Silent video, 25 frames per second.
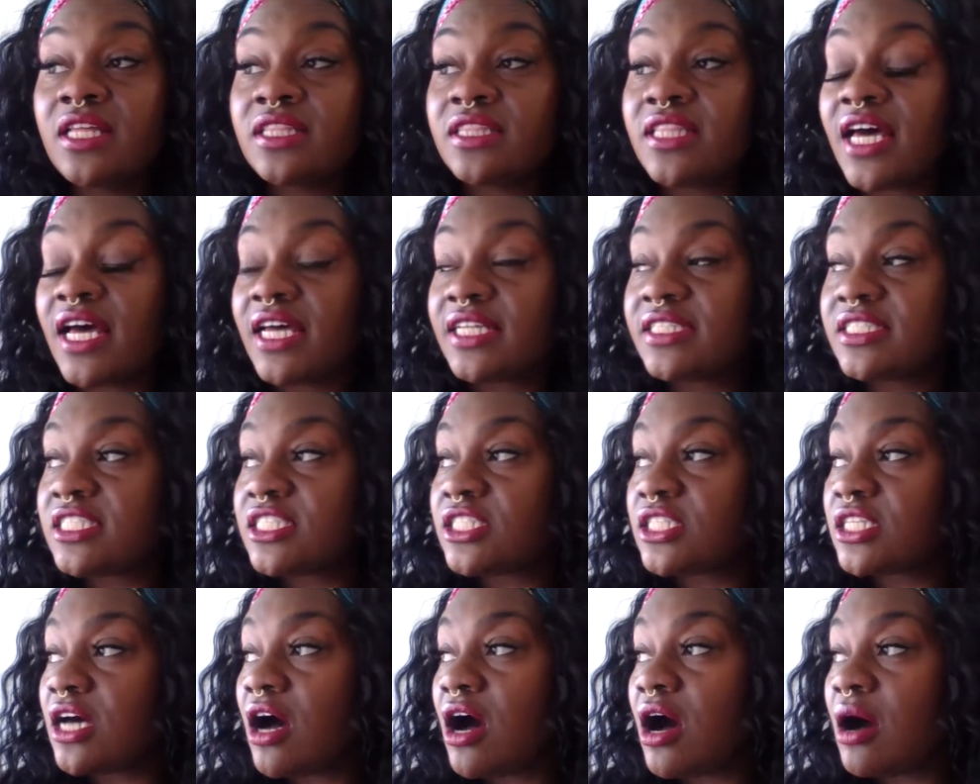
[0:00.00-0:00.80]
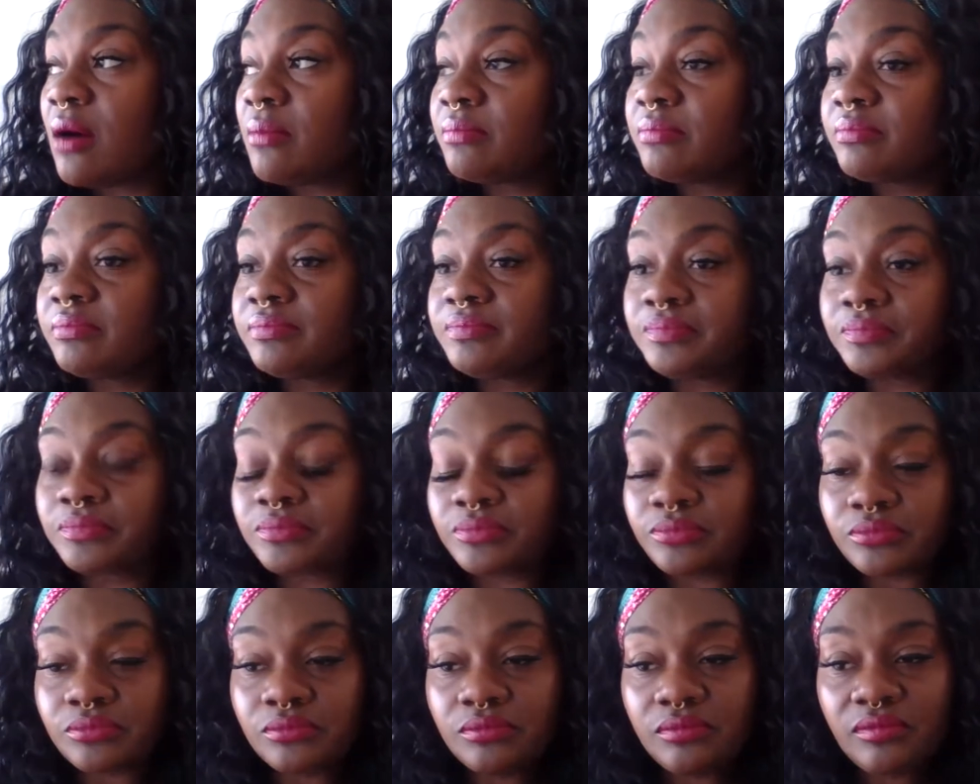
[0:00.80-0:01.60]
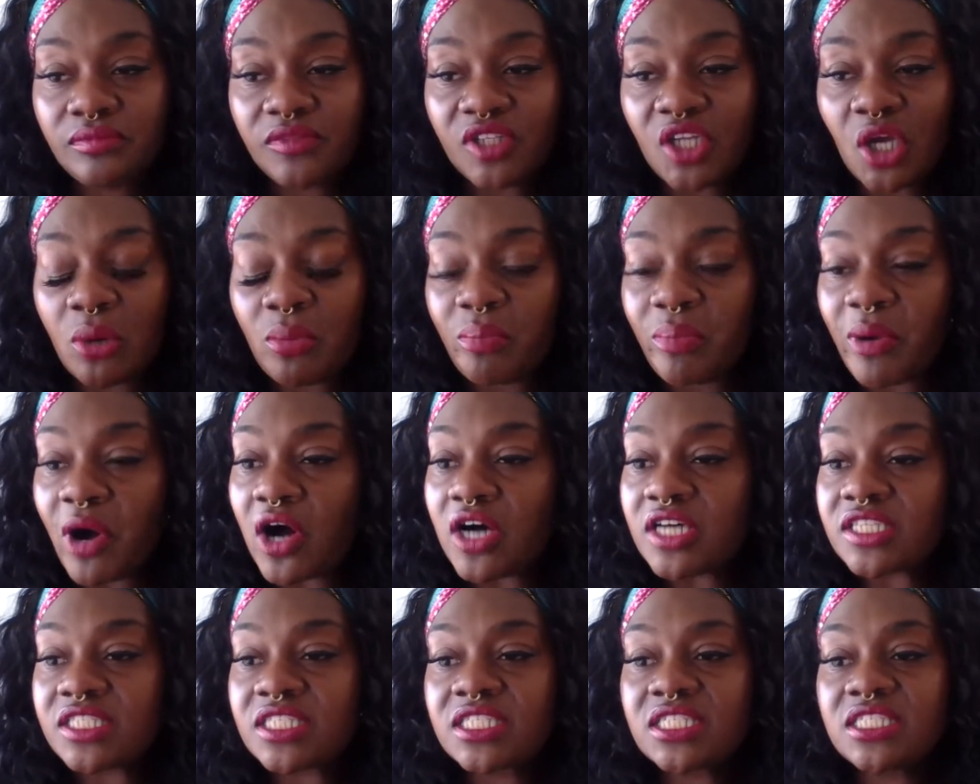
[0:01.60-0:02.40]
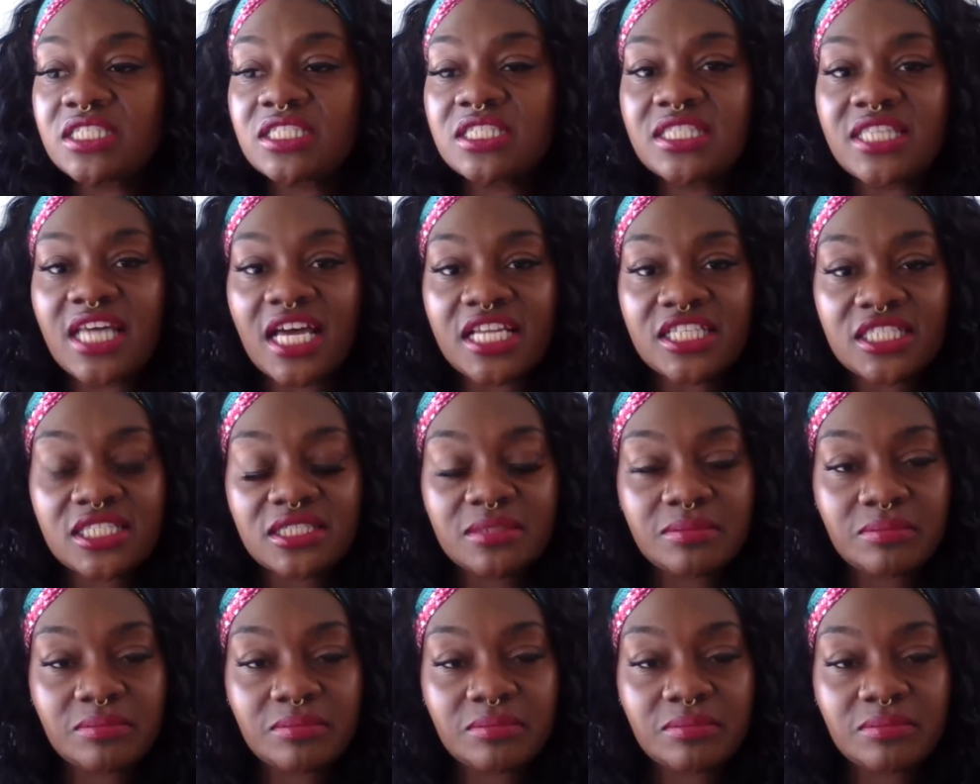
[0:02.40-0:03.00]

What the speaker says: that's bosses, that's